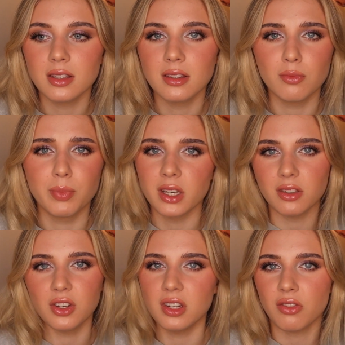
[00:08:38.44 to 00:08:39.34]
but
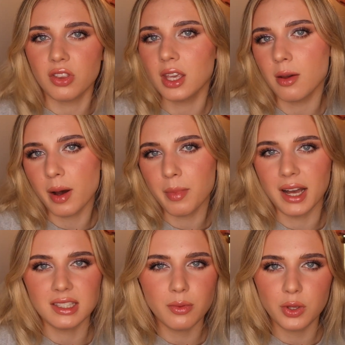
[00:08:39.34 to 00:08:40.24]
you didn't think about
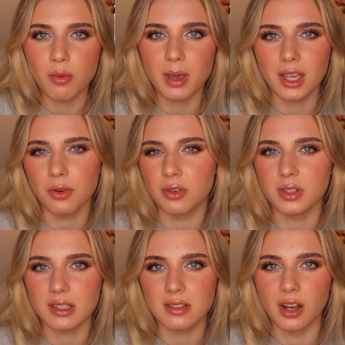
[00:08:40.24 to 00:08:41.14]
Behati when you were making all of
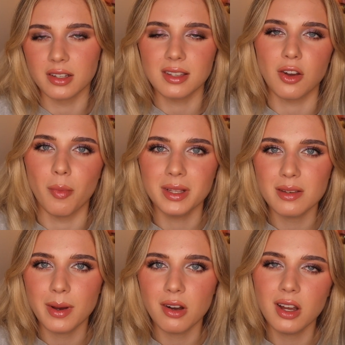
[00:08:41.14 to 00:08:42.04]
these nasty comments
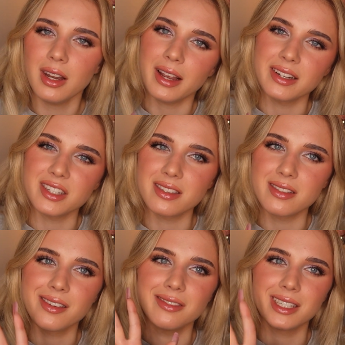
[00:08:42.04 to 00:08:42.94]
about her. Like, I just
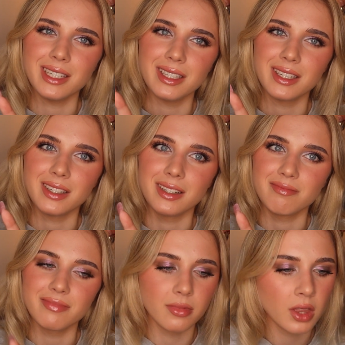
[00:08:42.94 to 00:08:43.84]
don't really get
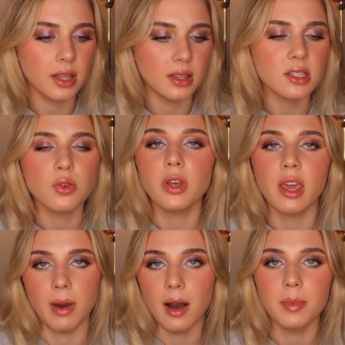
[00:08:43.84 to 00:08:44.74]
it. This all
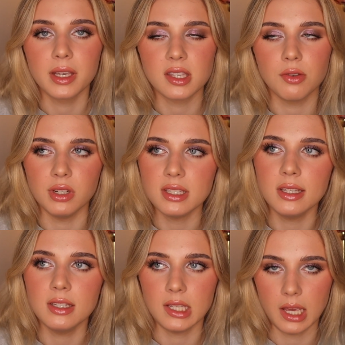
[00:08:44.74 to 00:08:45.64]
came out because he
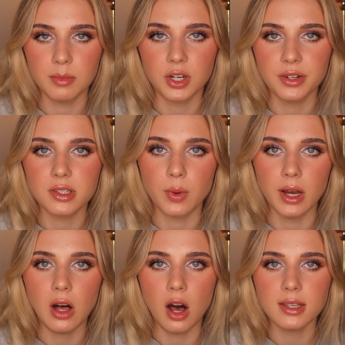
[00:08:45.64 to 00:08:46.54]
recently DM'd her as
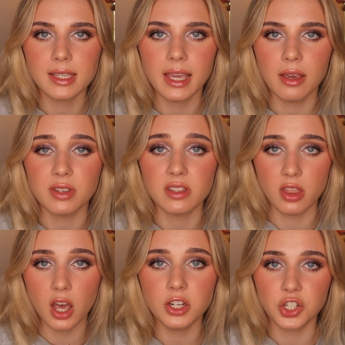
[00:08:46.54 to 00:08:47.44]
well, asking if his
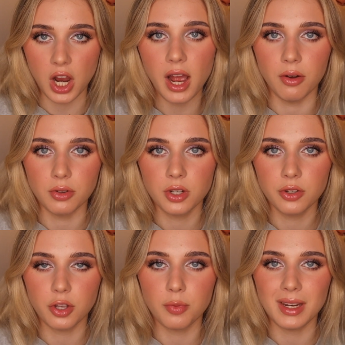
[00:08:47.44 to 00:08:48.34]
third child
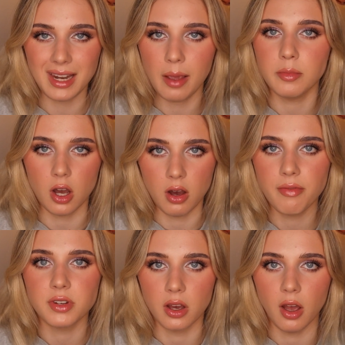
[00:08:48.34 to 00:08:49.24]
could be named
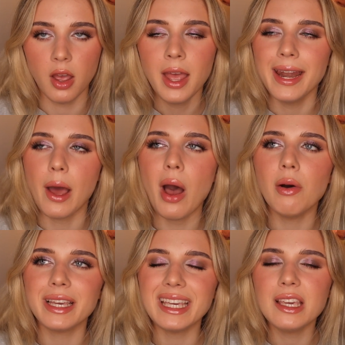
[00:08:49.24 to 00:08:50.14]
after her. Now,
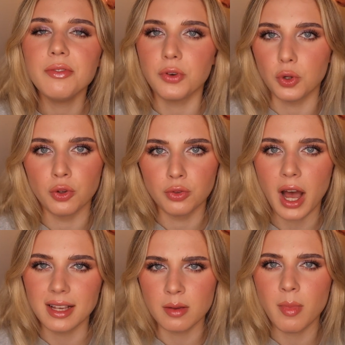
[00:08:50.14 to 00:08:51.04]
how evil
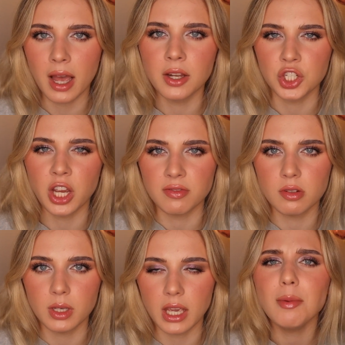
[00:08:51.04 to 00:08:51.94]
as a man do you have
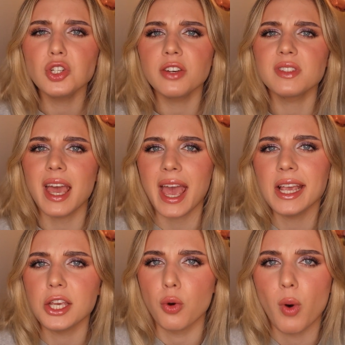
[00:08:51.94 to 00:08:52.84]
to be? How much do you have to
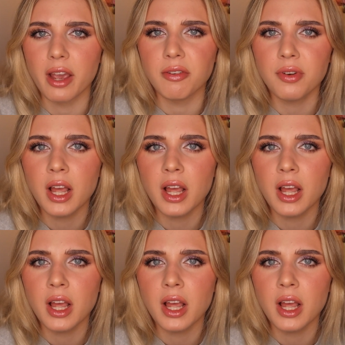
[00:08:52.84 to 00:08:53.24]
hate your wife?